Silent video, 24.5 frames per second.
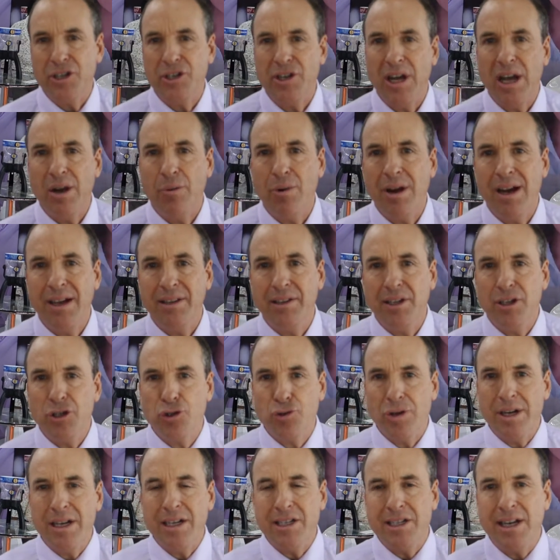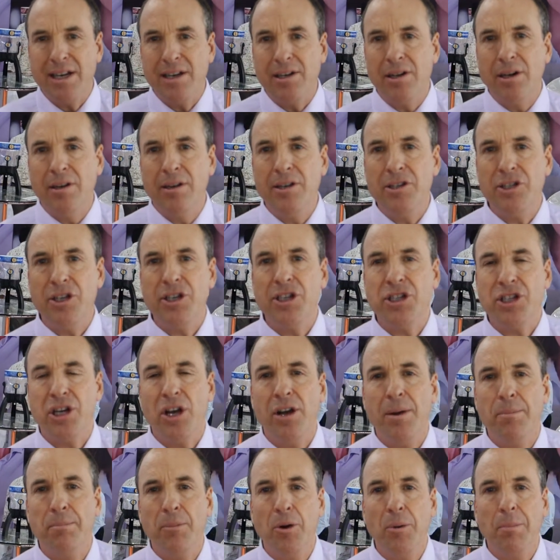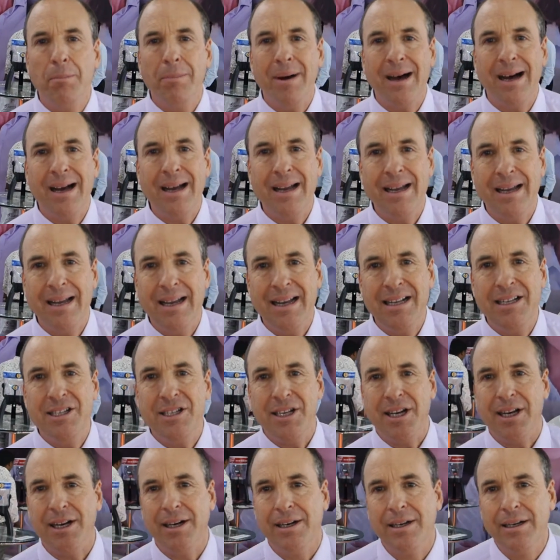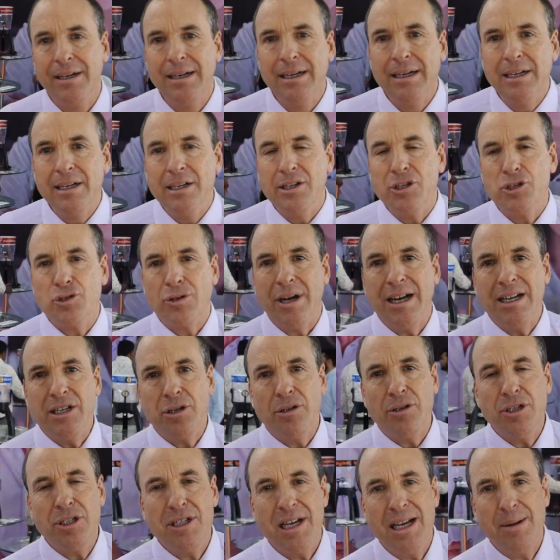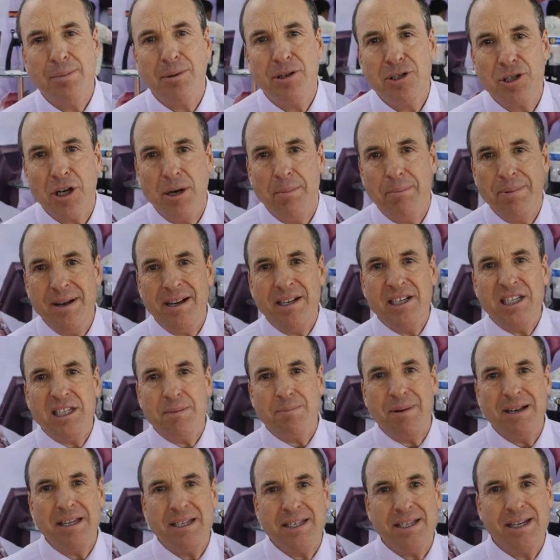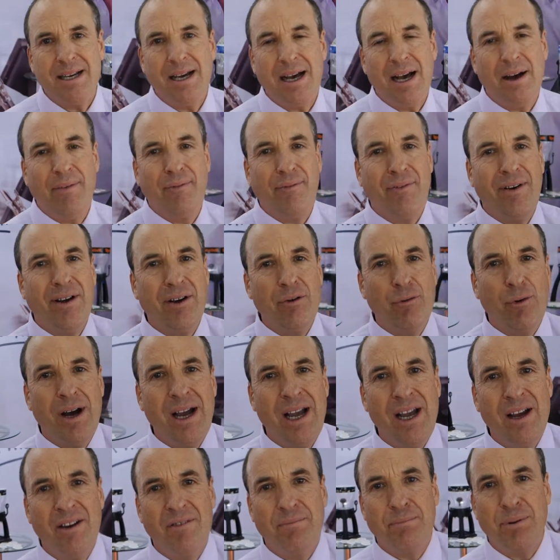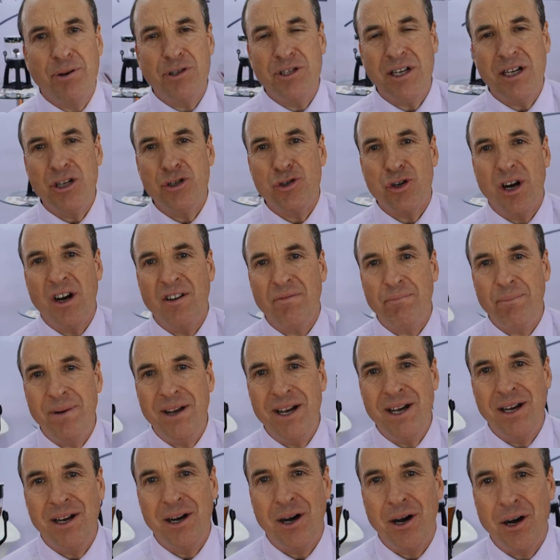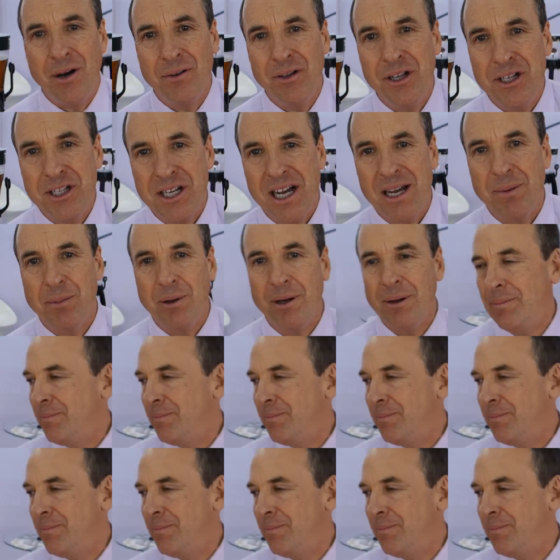Today we're at the Drink Technology Show in Mumbai, India. Triton Tabletop Beer Dispenser, a fun way of putting draft beer on the table.